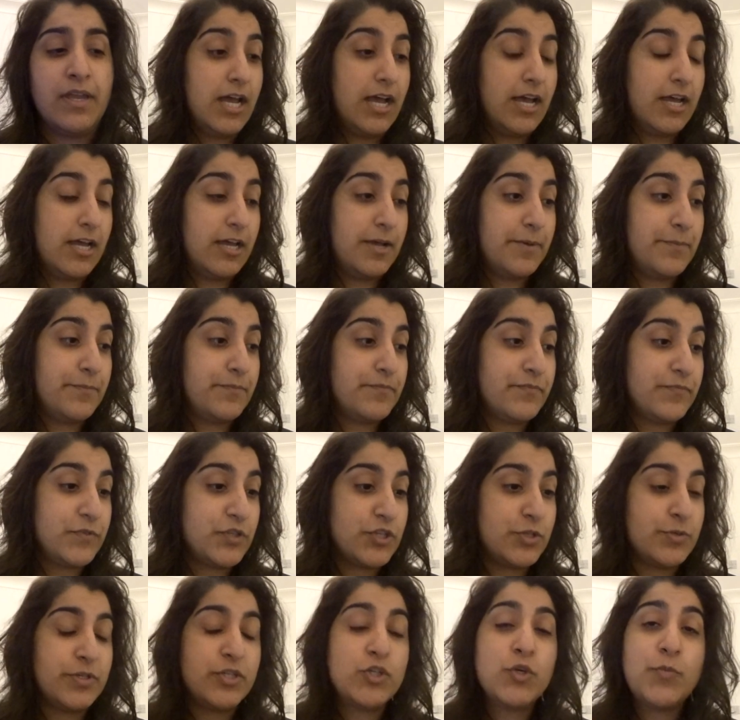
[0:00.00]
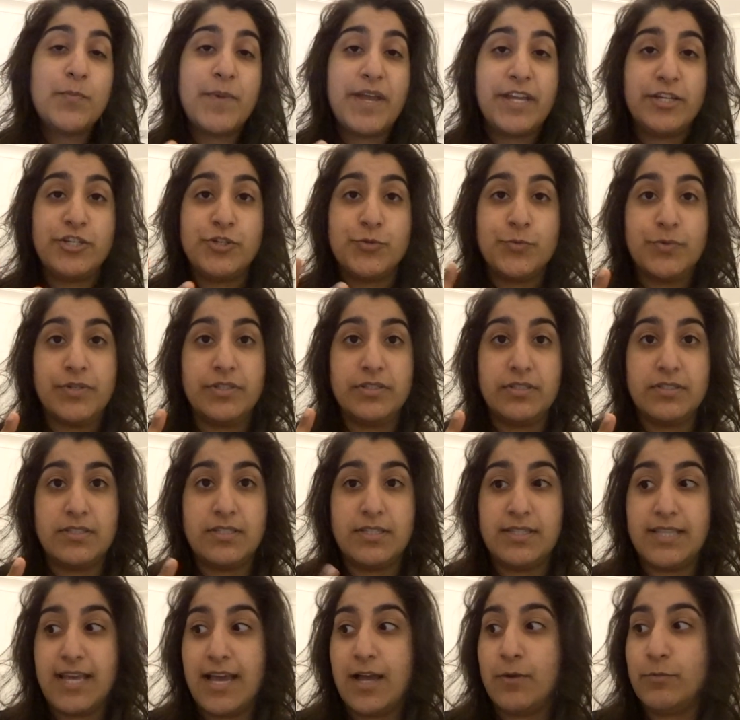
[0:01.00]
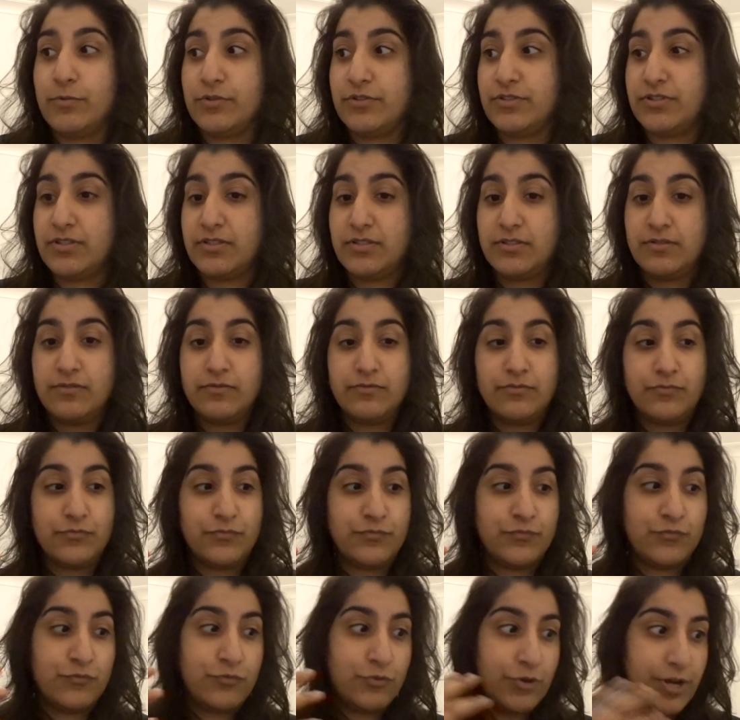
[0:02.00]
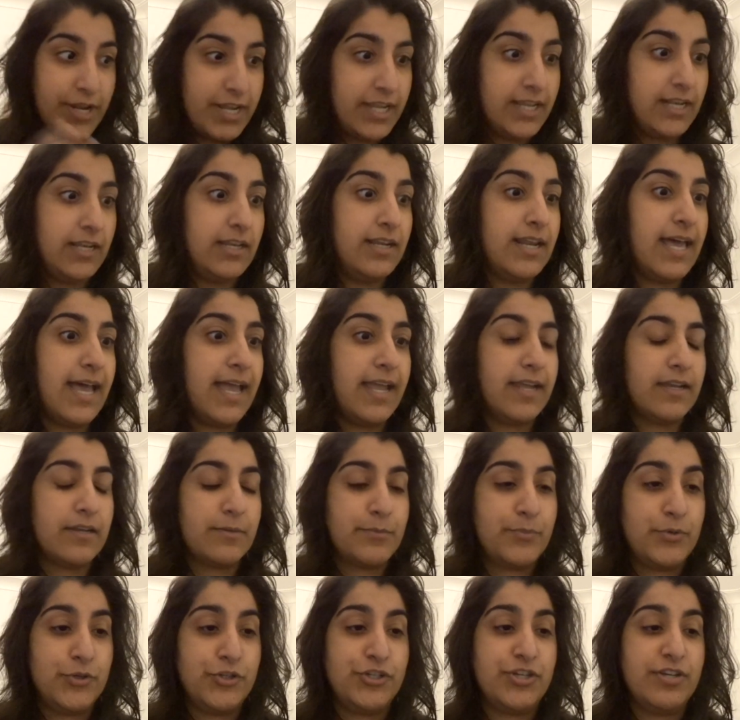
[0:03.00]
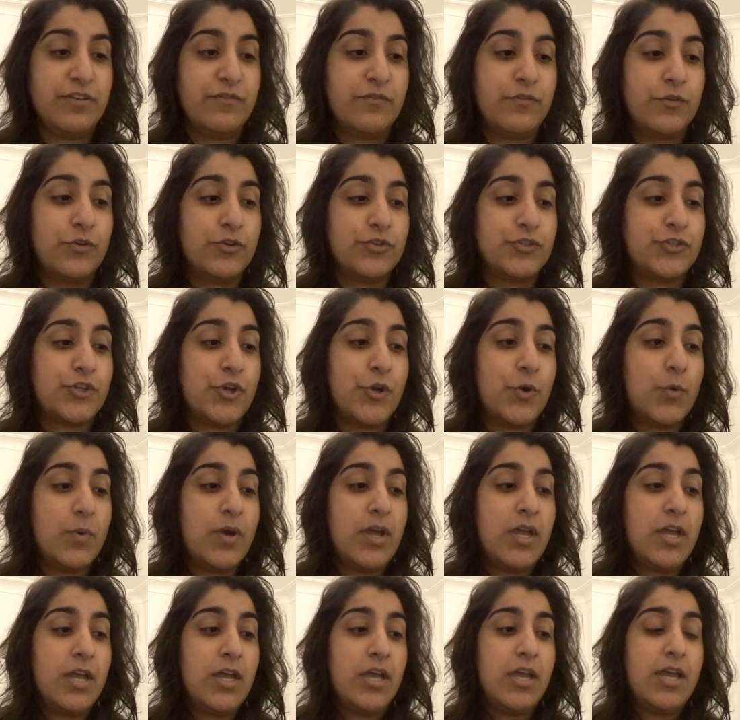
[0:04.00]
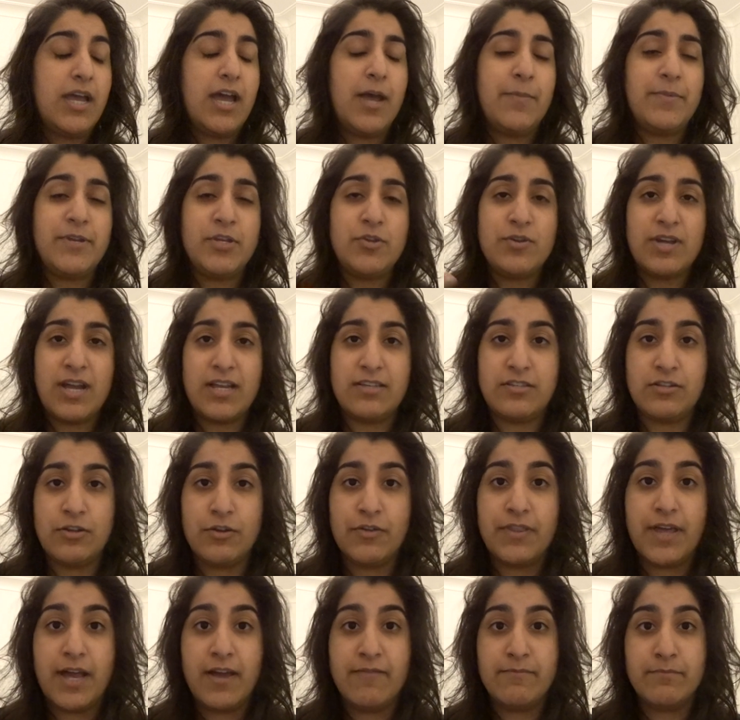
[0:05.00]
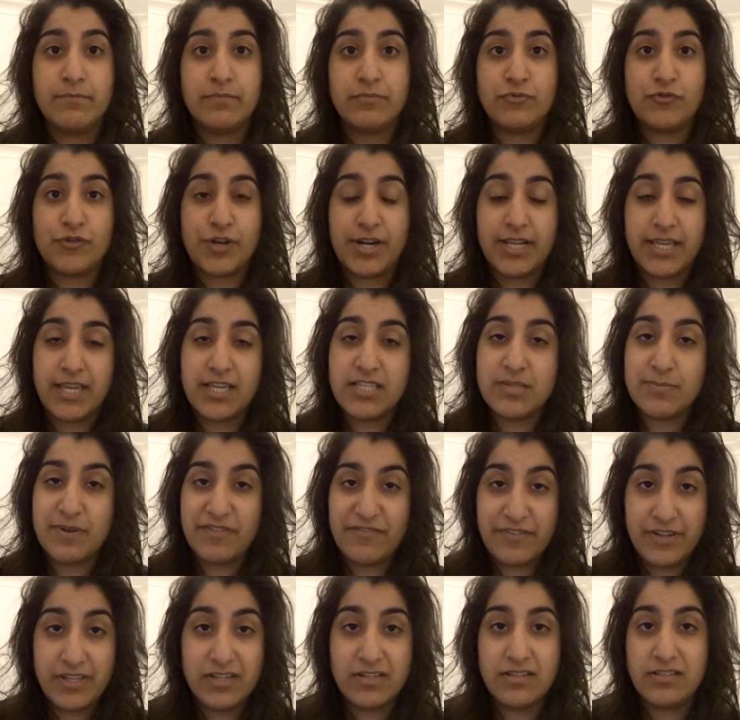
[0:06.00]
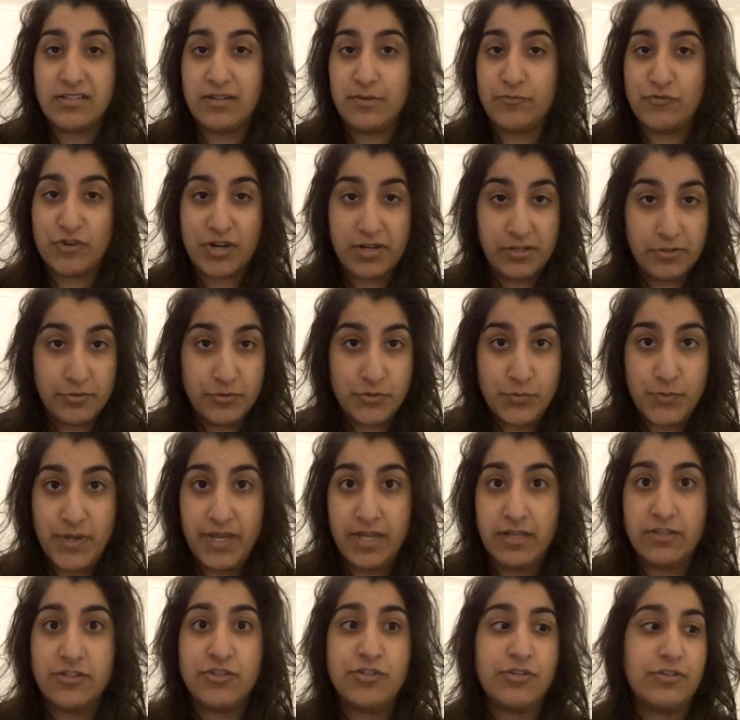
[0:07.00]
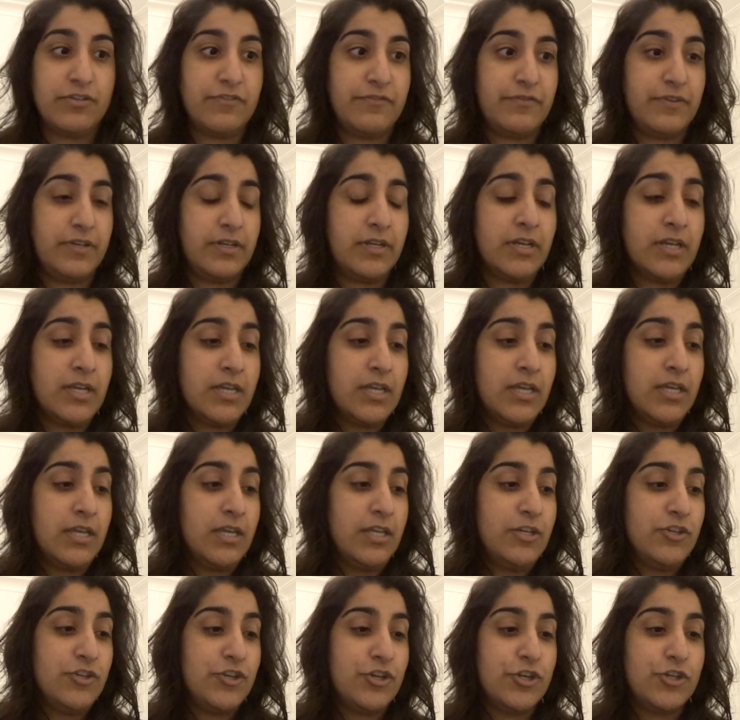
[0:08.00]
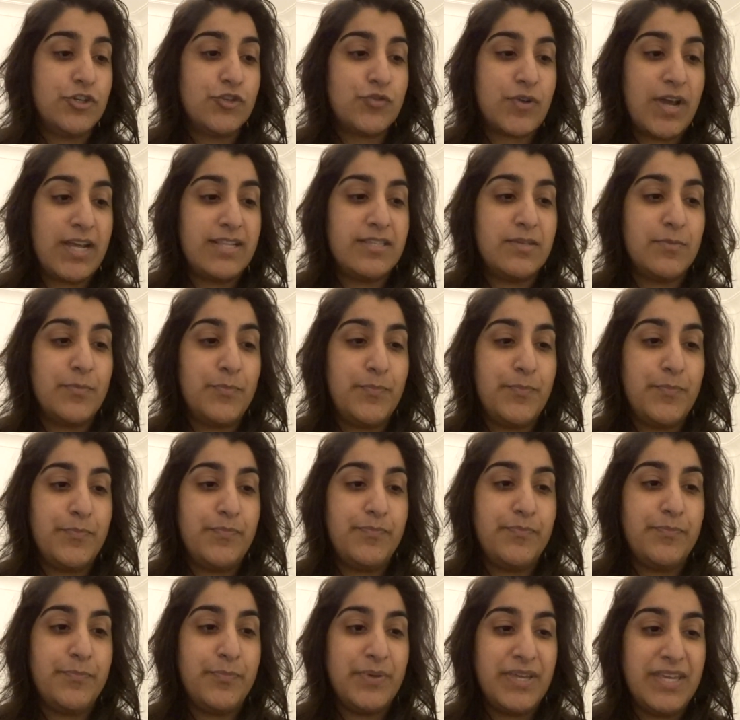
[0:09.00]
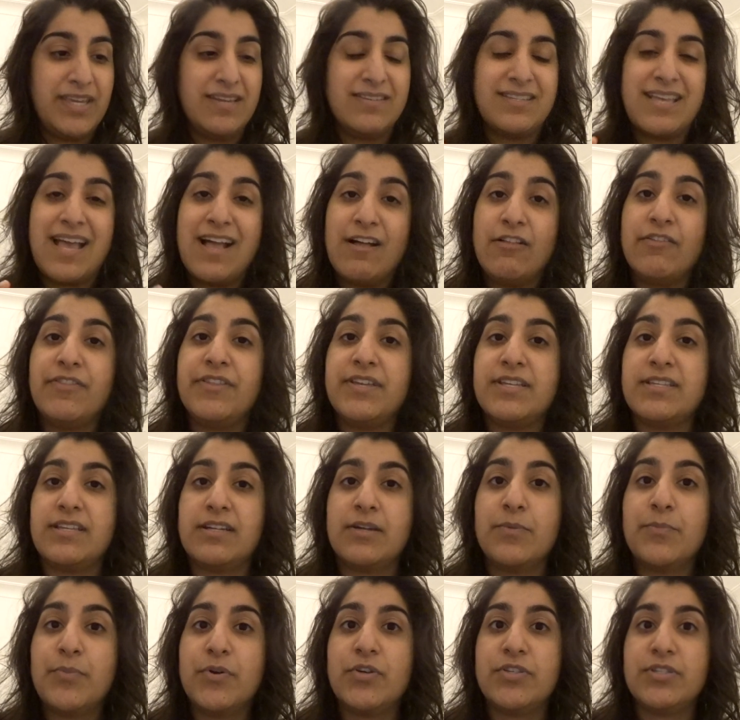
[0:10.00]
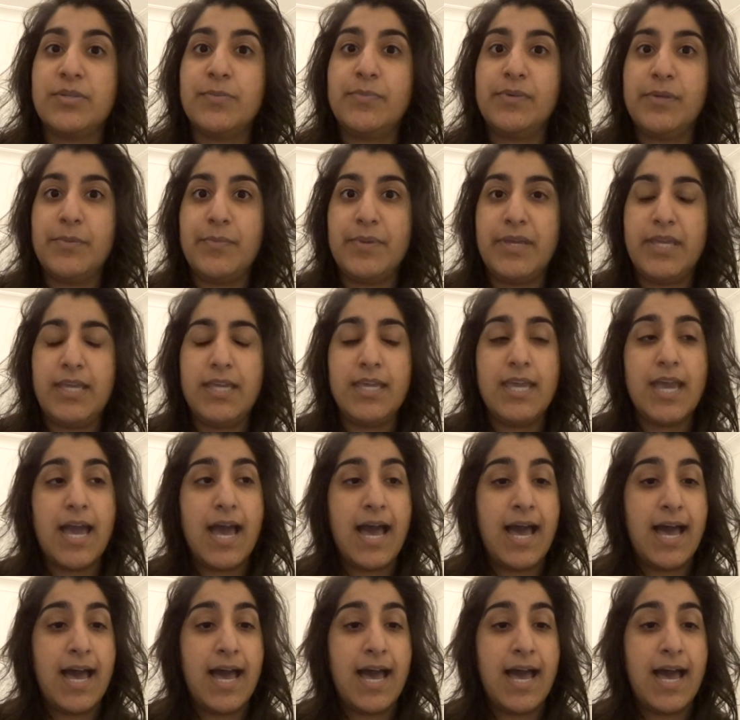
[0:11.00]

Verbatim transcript: Um, so there were two major ones that I was really like pushing for. So, I mean, you guys know that I'm trying to get into my fitness and I'm trying to lose weight and stuff and, you know, try to be as healthy as I can possibly be.